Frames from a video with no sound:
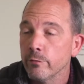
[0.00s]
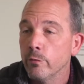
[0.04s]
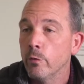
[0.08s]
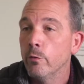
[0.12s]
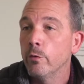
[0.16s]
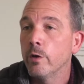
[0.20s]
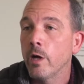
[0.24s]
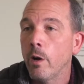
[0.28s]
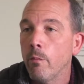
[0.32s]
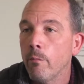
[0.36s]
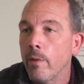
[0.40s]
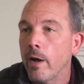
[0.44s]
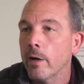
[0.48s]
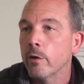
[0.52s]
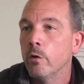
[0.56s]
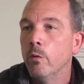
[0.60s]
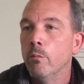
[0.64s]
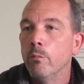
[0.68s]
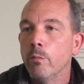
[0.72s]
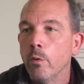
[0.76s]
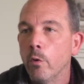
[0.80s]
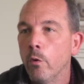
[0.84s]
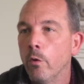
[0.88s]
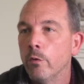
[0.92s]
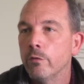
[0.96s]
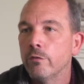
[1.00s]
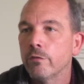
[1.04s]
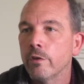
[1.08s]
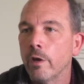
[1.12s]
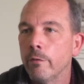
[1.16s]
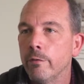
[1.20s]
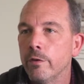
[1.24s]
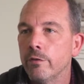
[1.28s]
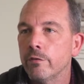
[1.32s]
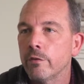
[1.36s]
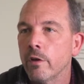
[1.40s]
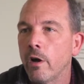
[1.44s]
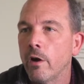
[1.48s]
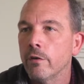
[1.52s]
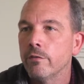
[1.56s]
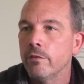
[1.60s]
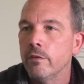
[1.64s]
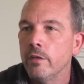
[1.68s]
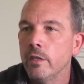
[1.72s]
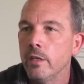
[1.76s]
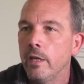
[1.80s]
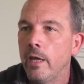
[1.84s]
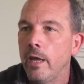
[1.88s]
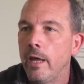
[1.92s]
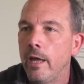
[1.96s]
have all come back on board. So we started
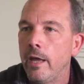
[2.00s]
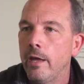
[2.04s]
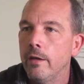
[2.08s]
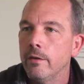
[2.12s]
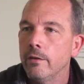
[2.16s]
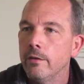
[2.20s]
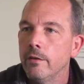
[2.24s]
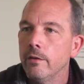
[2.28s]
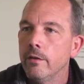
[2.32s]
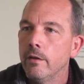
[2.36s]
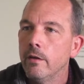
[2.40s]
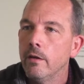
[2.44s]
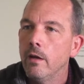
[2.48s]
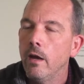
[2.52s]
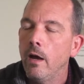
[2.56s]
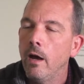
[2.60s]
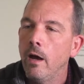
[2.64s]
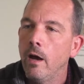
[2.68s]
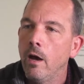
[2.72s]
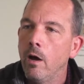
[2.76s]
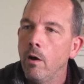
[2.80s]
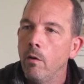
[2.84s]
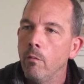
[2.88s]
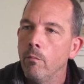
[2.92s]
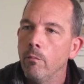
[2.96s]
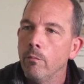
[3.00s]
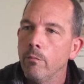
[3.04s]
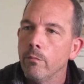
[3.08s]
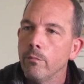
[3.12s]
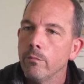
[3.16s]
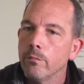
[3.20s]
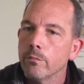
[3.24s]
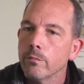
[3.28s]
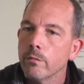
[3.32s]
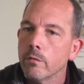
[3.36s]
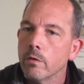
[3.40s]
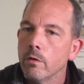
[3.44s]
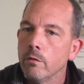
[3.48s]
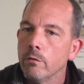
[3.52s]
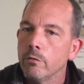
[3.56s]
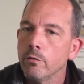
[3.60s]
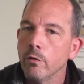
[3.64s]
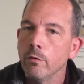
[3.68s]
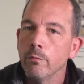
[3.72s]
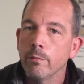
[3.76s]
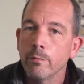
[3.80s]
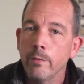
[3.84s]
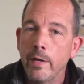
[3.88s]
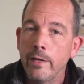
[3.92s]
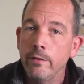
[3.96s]
the year
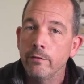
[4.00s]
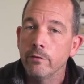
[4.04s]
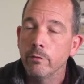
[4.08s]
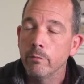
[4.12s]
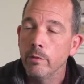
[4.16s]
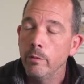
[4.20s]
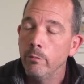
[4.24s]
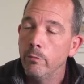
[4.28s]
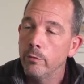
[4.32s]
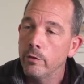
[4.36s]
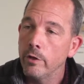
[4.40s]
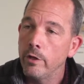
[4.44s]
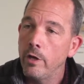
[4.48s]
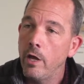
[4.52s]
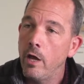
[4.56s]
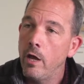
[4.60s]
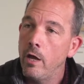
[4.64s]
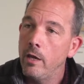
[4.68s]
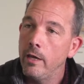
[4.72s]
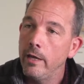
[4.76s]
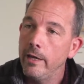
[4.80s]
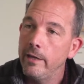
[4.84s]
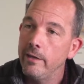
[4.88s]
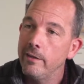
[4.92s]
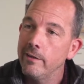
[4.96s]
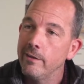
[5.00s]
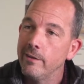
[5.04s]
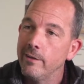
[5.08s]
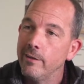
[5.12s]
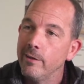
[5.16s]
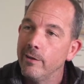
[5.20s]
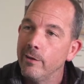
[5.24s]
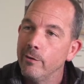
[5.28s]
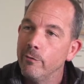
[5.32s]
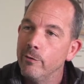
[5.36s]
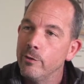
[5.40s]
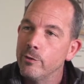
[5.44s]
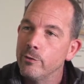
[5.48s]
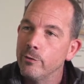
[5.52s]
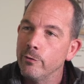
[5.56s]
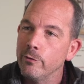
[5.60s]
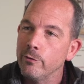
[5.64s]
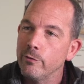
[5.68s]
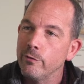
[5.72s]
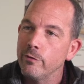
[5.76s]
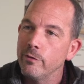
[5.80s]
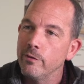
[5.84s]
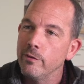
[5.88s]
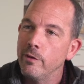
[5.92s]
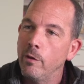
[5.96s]
sort of into Wimbledon early, which
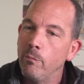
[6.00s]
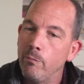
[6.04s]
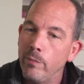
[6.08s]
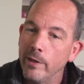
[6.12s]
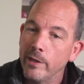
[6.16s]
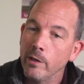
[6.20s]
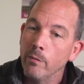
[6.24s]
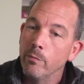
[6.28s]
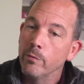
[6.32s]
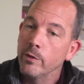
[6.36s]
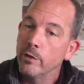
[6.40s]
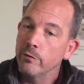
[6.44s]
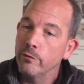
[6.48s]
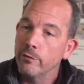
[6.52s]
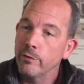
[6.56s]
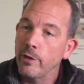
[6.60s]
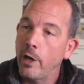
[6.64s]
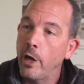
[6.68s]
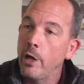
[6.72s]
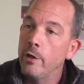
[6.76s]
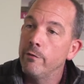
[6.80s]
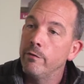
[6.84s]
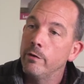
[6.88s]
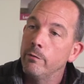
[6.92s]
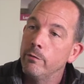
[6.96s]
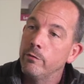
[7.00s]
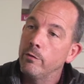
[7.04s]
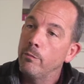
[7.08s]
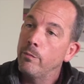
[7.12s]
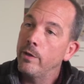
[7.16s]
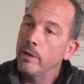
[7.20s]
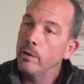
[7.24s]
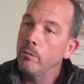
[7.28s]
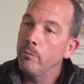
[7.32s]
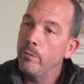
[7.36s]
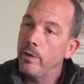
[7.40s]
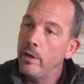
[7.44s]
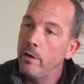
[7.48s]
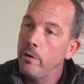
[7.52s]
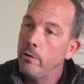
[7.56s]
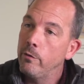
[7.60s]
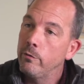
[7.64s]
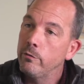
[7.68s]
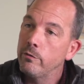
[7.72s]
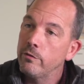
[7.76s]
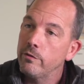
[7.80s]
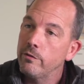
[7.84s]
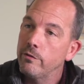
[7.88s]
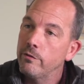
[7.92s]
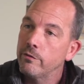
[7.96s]
was because of COVID, was a bigger
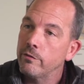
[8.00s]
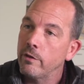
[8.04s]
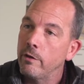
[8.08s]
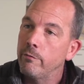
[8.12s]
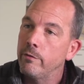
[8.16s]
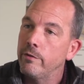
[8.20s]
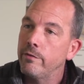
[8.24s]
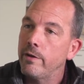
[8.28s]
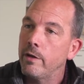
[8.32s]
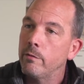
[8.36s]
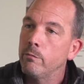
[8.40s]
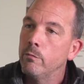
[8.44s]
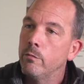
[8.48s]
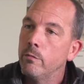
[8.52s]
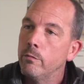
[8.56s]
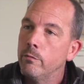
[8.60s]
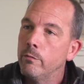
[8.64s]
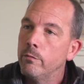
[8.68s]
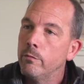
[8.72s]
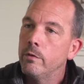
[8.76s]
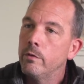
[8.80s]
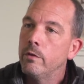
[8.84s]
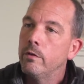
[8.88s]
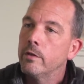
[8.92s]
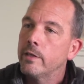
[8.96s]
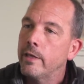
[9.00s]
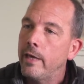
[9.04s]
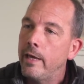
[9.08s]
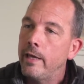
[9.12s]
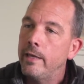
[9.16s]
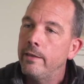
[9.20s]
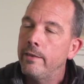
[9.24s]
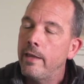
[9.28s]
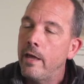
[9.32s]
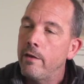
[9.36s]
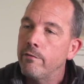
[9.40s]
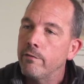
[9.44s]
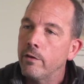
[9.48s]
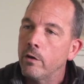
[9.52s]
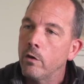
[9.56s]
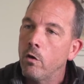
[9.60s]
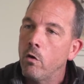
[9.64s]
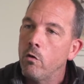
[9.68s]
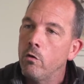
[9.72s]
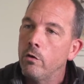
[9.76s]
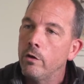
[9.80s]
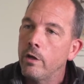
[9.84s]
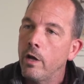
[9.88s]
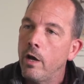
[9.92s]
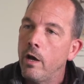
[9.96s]
build. So we've had kit in there for
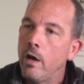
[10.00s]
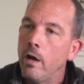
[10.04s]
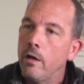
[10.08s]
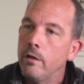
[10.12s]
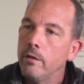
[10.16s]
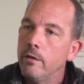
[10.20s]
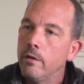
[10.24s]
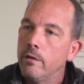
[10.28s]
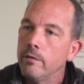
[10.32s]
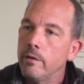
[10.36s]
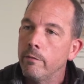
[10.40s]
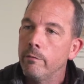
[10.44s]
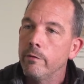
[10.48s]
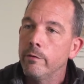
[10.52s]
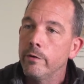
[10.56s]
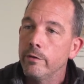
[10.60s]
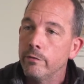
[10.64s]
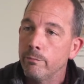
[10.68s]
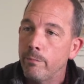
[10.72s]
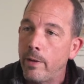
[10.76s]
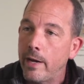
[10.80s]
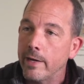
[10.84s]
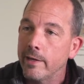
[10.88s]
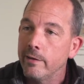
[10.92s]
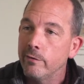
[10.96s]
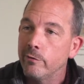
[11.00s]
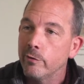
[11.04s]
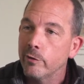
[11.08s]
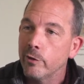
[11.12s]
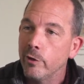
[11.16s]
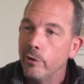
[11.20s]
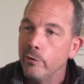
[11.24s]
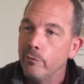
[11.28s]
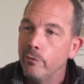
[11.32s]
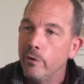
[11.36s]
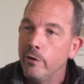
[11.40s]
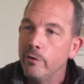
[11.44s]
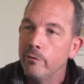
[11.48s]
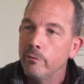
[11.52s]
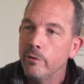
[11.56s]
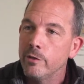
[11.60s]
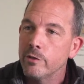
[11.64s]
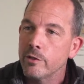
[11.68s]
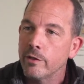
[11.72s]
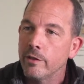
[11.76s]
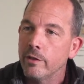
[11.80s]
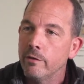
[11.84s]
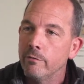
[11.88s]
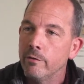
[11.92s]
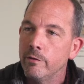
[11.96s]
longer. Then we went back into Goodwood,
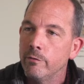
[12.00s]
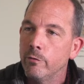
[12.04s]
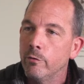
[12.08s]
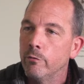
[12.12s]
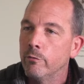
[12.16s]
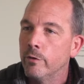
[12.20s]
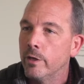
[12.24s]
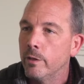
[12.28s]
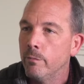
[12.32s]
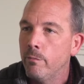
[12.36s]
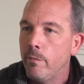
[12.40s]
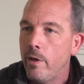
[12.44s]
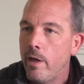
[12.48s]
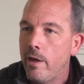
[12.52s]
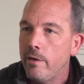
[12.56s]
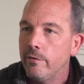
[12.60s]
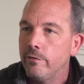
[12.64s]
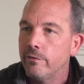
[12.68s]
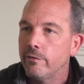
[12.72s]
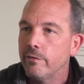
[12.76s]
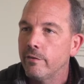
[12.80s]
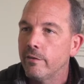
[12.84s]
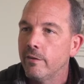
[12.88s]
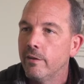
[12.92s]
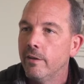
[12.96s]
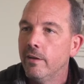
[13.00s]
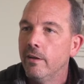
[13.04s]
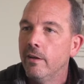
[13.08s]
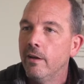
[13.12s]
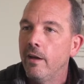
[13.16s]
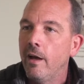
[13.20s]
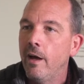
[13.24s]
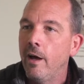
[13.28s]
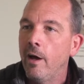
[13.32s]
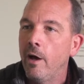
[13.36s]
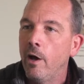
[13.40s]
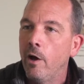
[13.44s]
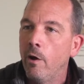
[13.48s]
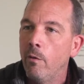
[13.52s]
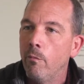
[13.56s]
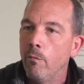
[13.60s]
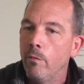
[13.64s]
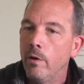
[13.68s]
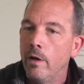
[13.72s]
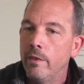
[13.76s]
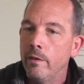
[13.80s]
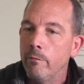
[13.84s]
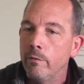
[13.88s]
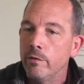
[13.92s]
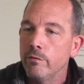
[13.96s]
which I think we've already missed.
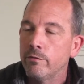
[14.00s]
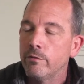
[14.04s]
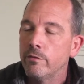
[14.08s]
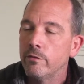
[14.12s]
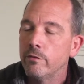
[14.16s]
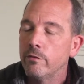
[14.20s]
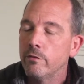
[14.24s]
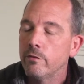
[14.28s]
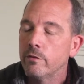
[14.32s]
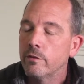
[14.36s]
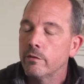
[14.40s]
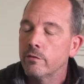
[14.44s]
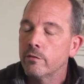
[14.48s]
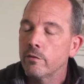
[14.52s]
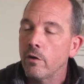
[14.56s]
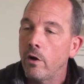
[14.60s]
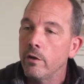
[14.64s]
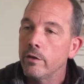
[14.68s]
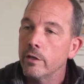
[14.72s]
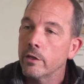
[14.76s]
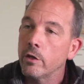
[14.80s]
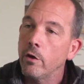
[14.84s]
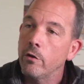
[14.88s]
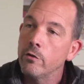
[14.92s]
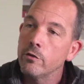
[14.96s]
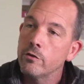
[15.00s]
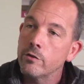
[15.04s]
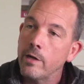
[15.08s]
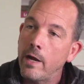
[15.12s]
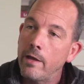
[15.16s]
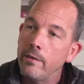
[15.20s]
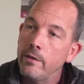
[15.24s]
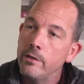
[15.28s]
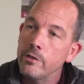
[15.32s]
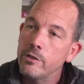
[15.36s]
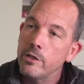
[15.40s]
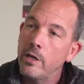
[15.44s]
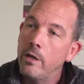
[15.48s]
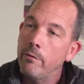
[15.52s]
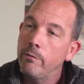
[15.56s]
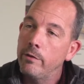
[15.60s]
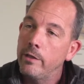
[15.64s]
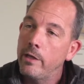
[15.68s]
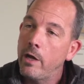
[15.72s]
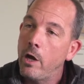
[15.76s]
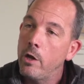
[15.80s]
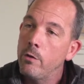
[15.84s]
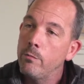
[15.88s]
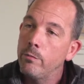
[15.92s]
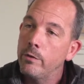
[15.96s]
And then we've signed a contract this year with
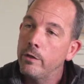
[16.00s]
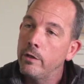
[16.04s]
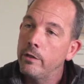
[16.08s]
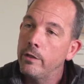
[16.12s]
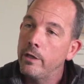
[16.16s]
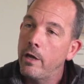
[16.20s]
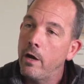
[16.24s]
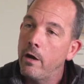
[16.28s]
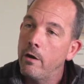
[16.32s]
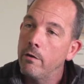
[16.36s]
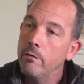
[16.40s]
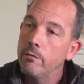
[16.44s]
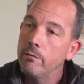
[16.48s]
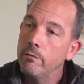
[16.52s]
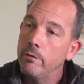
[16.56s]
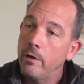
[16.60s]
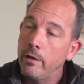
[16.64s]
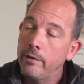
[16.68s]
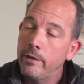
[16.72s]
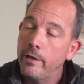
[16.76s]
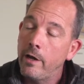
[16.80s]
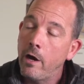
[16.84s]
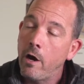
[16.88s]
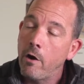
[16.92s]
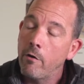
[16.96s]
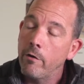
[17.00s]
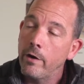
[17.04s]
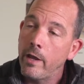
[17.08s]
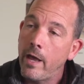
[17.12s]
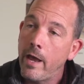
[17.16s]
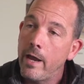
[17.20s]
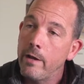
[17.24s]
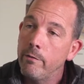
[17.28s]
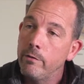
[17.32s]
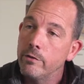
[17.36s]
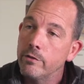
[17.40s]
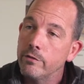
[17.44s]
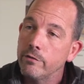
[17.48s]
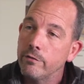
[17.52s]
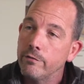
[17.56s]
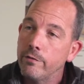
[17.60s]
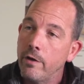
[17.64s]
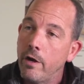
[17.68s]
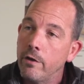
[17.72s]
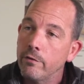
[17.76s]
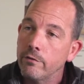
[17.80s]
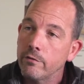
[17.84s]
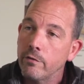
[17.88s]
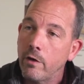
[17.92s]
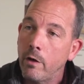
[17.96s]
the Open and the R&A, which is the
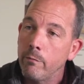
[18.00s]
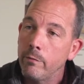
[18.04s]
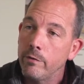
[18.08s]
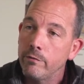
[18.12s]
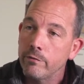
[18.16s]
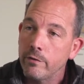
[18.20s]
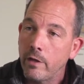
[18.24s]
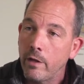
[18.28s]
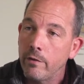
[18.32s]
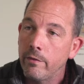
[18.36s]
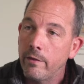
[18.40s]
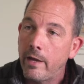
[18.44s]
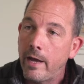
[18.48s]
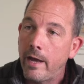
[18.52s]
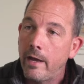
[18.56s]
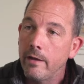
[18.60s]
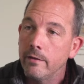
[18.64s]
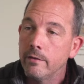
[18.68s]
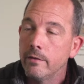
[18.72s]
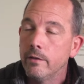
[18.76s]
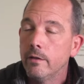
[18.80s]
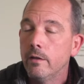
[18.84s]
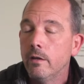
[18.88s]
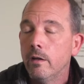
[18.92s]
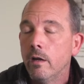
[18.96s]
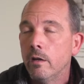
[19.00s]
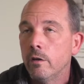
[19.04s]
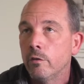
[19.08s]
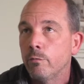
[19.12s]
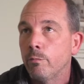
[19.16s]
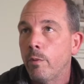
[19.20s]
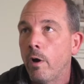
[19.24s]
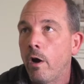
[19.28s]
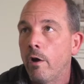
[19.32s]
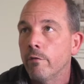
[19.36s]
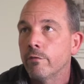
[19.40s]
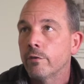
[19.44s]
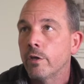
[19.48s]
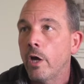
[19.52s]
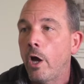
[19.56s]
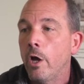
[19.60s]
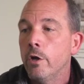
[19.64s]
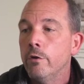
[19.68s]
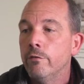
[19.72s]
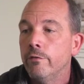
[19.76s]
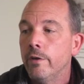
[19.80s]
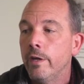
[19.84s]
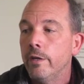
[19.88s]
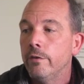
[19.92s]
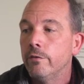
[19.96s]
first time we've done that. And as part of
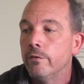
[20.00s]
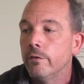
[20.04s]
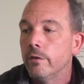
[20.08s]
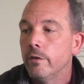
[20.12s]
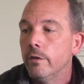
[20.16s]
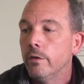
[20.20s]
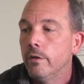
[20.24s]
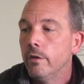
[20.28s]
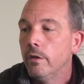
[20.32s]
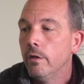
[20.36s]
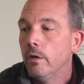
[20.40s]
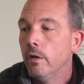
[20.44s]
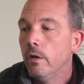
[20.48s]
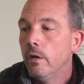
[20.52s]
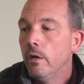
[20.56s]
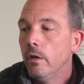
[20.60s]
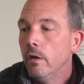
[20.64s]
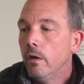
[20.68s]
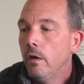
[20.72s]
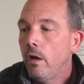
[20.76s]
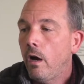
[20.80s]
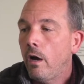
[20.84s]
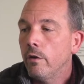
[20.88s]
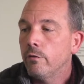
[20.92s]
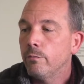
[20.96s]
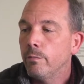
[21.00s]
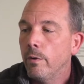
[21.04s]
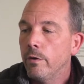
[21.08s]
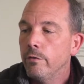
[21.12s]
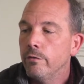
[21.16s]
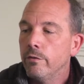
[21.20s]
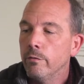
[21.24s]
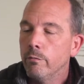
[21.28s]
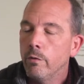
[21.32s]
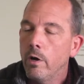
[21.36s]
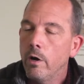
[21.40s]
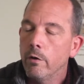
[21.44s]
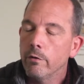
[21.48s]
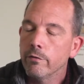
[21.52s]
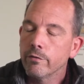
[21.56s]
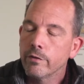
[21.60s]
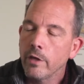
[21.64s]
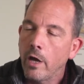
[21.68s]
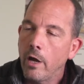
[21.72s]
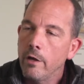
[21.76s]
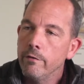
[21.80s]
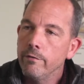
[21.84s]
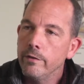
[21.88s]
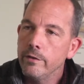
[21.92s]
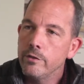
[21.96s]
COVID, I suppose the world of
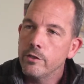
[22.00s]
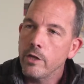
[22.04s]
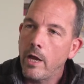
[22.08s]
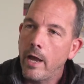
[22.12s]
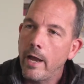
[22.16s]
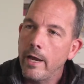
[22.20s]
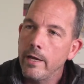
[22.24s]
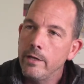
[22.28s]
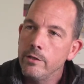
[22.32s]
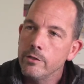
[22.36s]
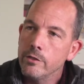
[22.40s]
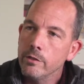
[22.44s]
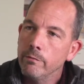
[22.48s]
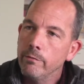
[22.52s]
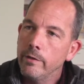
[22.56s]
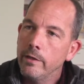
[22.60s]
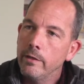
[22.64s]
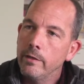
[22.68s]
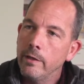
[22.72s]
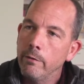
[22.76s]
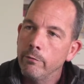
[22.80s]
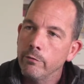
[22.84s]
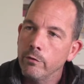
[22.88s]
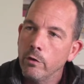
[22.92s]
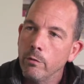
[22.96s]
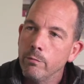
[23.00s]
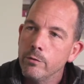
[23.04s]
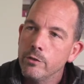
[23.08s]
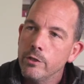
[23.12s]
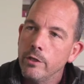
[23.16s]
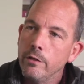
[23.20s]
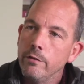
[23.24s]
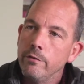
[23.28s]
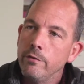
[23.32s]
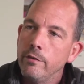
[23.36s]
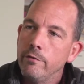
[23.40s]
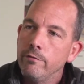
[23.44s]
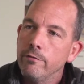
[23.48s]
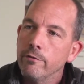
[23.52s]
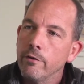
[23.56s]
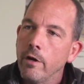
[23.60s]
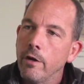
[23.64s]
COVID changed, and there was an opportunity for